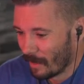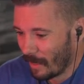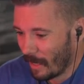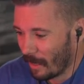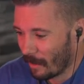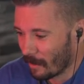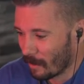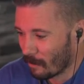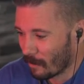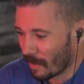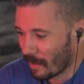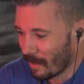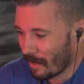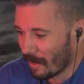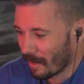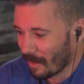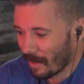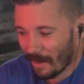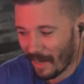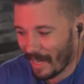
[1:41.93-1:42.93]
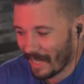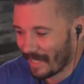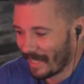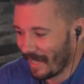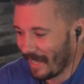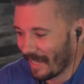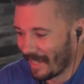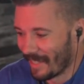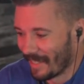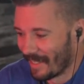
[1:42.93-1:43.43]
Nailed it with the audio. I
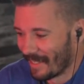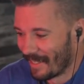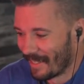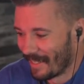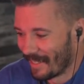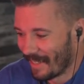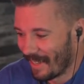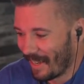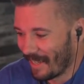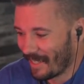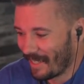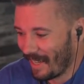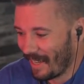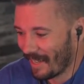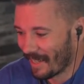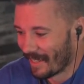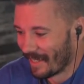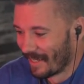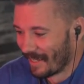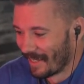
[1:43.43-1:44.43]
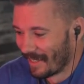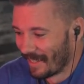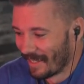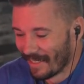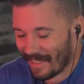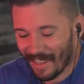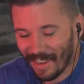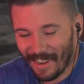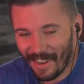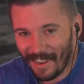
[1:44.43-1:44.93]
did. The
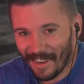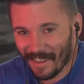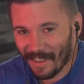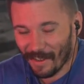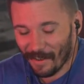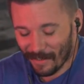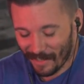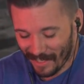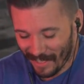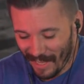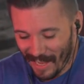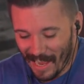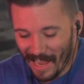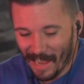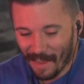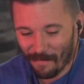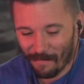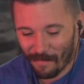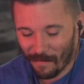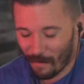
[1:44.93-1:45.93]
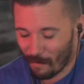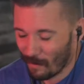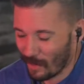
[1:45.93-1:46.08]
audio's live.